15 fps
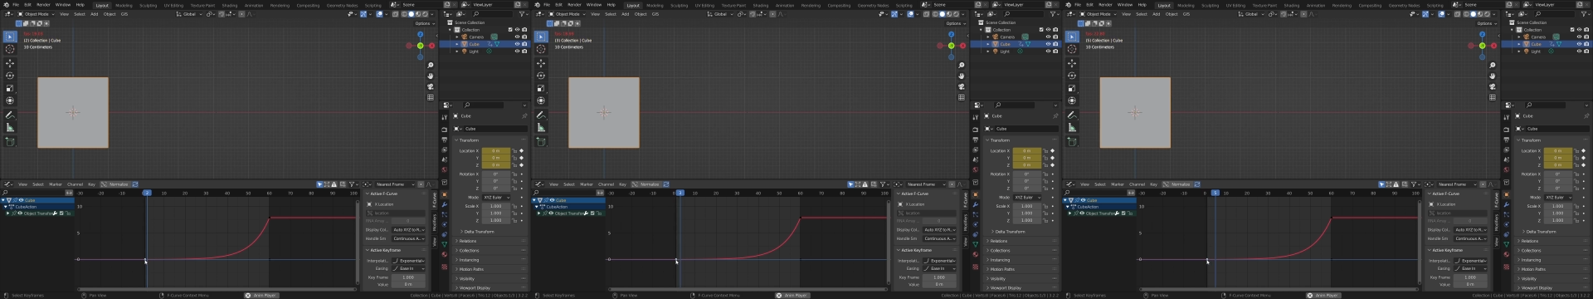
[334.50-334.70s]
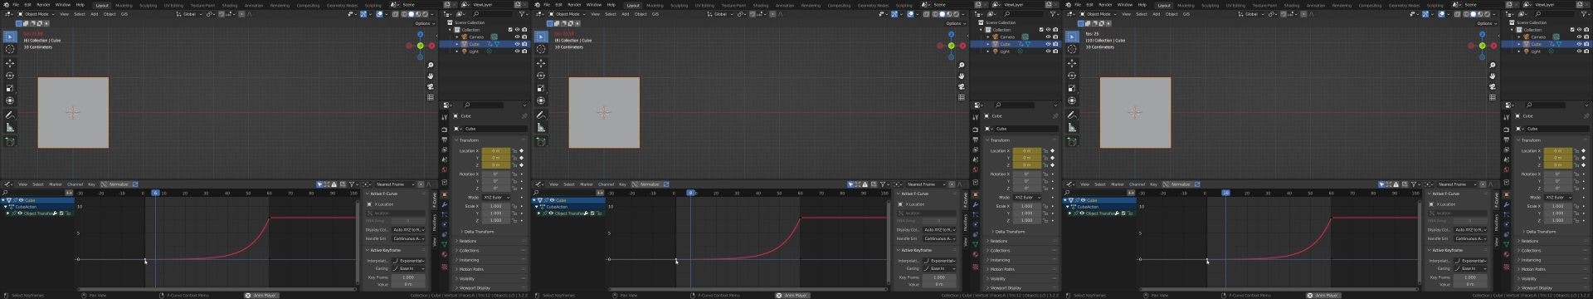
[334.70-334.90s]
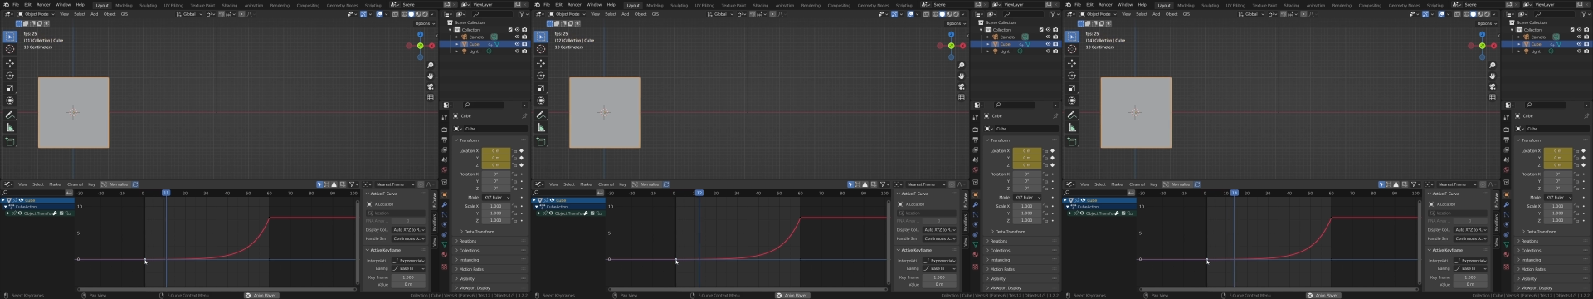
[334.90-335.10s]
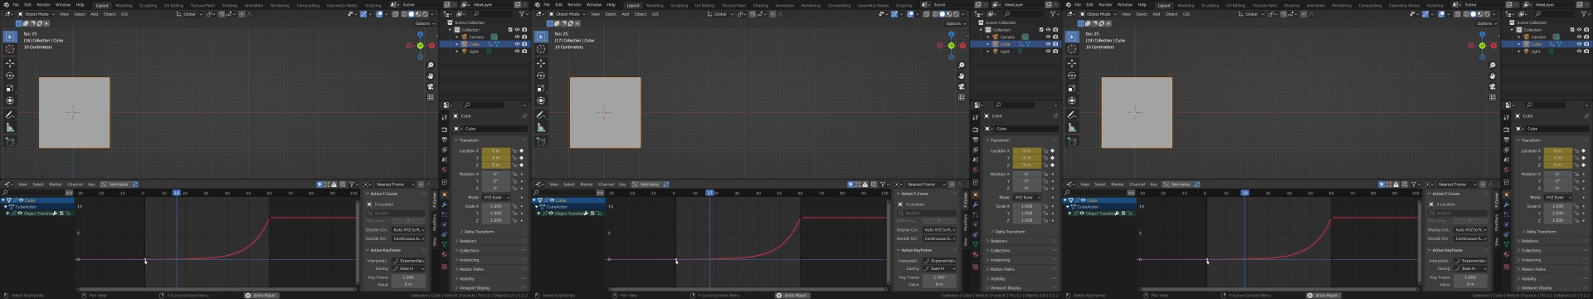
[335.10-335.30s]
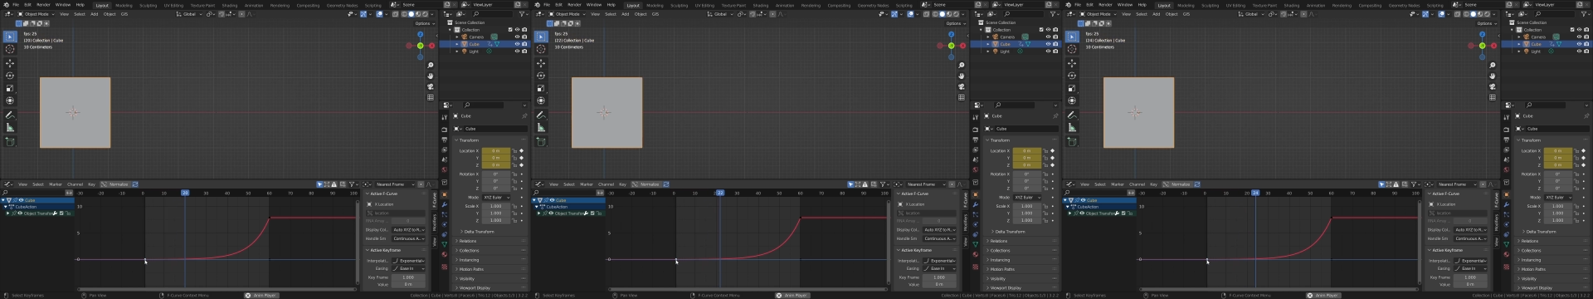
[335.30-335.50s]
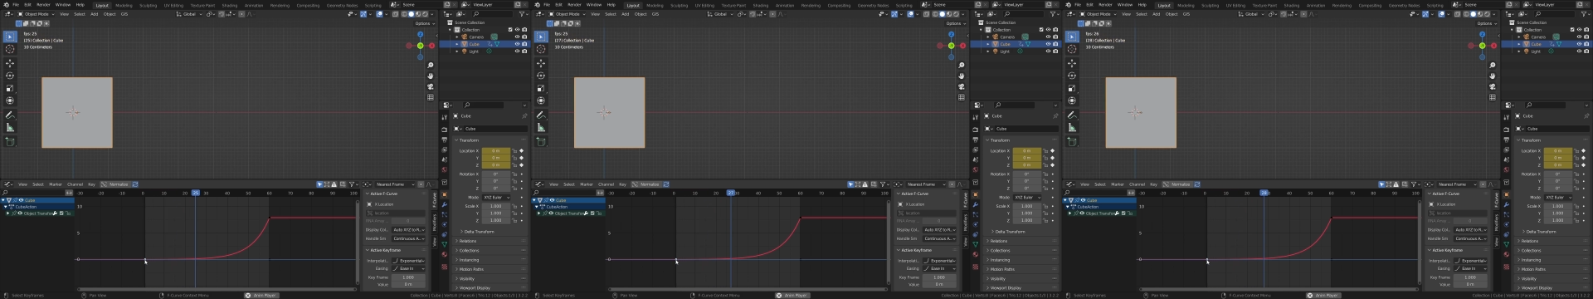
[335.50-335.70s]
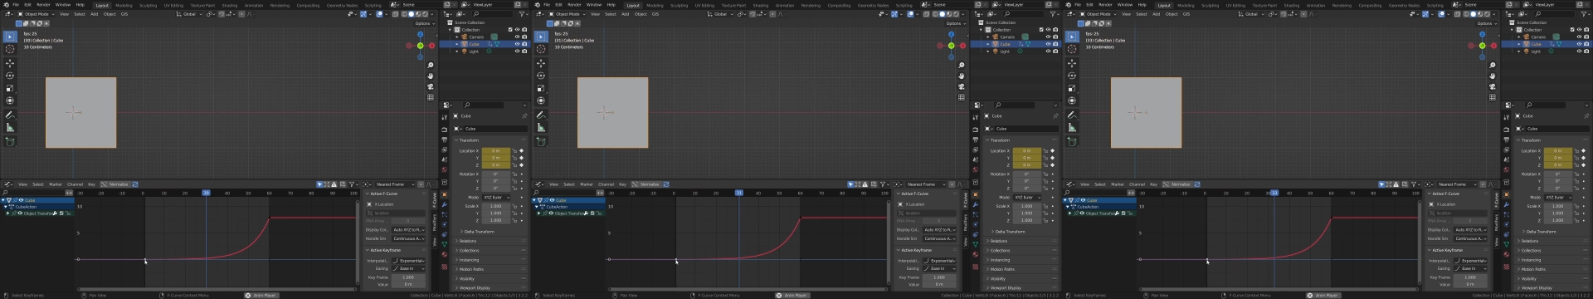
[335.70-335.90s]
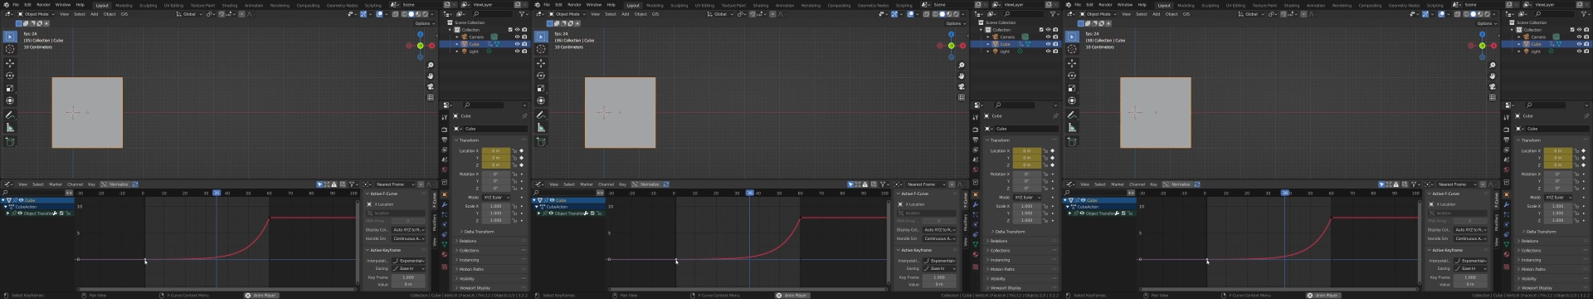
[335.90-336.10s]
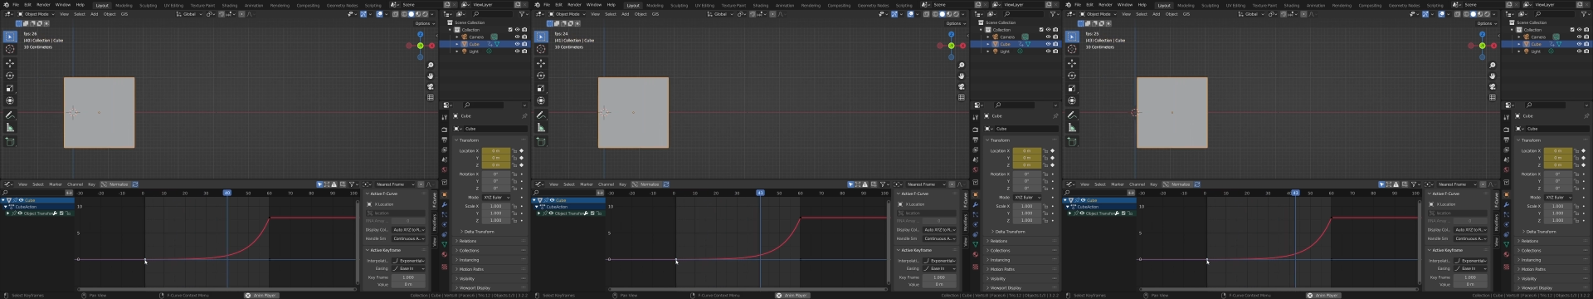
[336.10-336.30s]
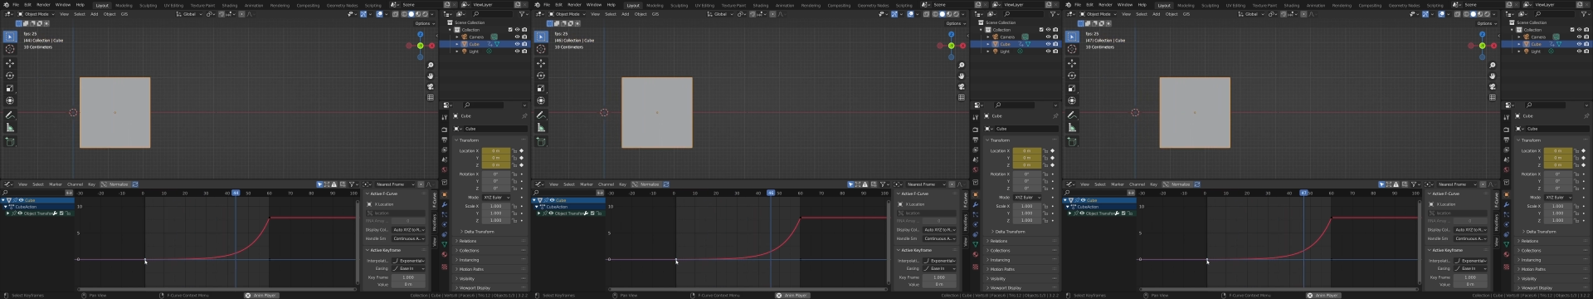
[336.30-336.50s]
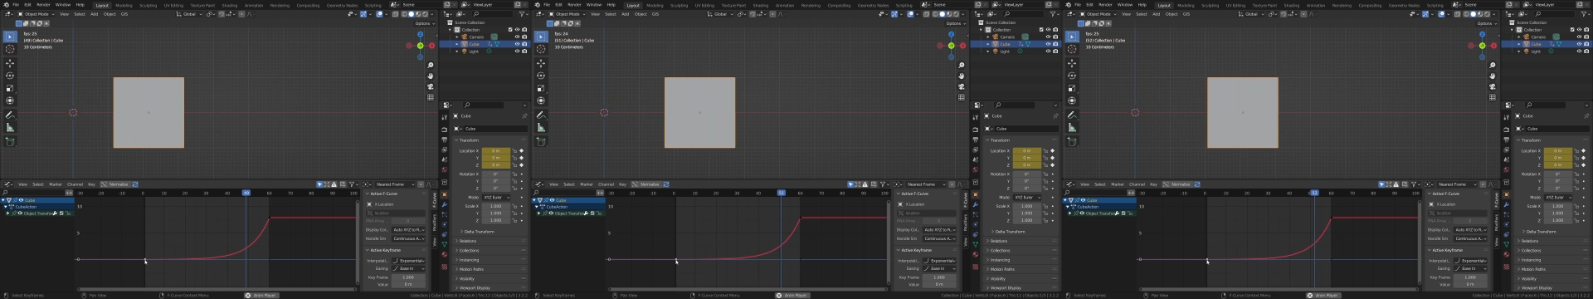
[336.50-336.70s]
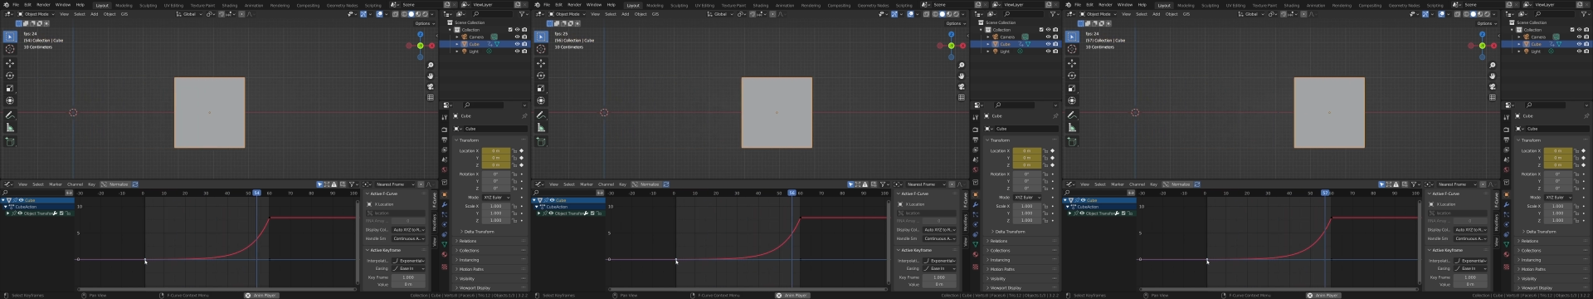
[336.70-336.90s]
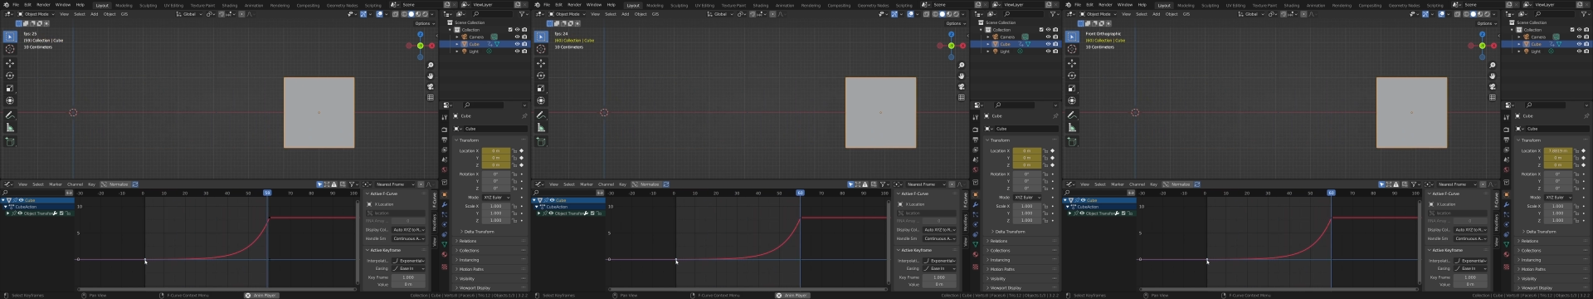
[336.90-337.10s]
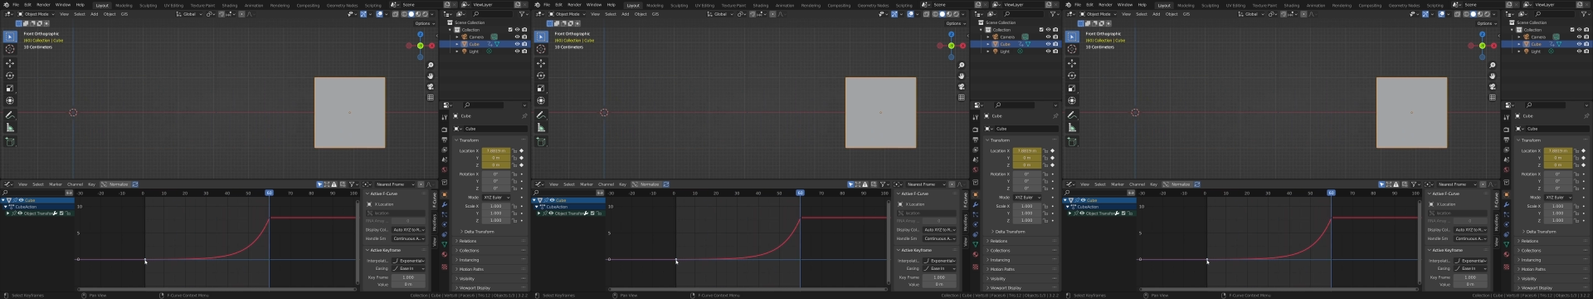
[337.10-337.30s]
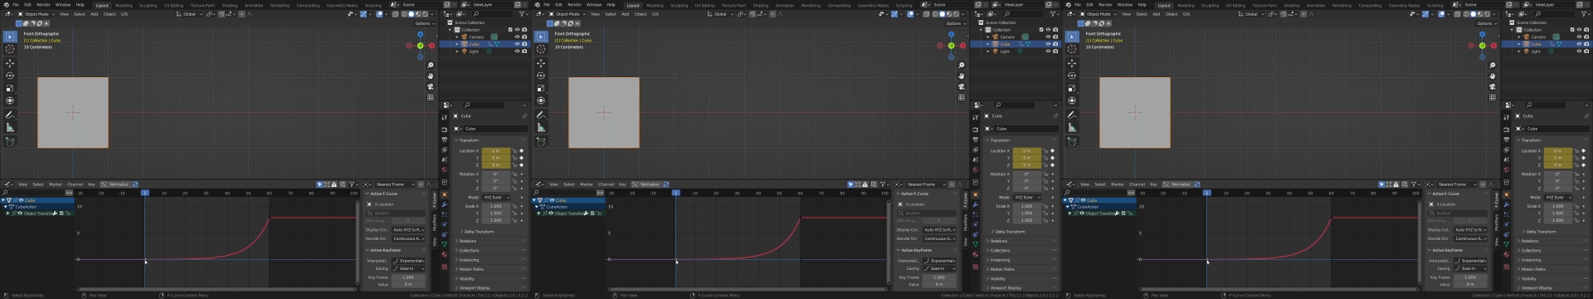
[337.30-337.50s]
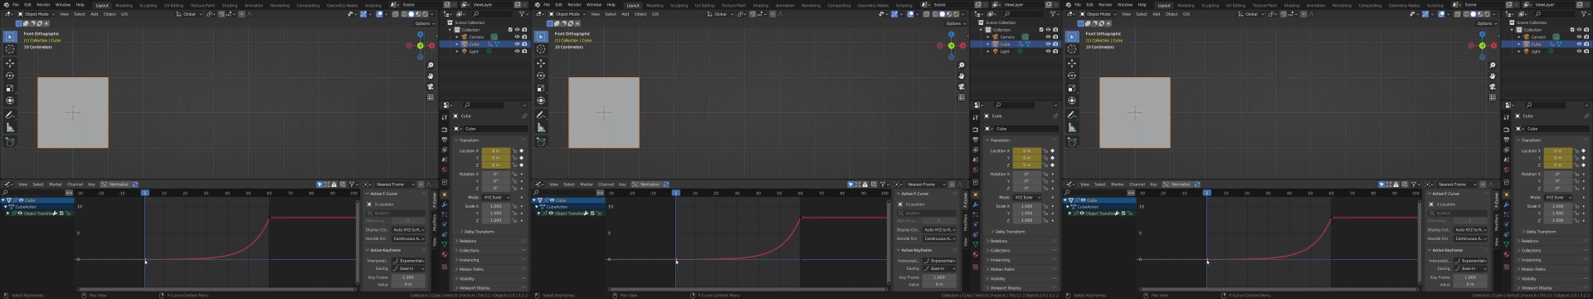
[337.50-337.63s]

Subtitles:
No face is visible, so there are no lips to read.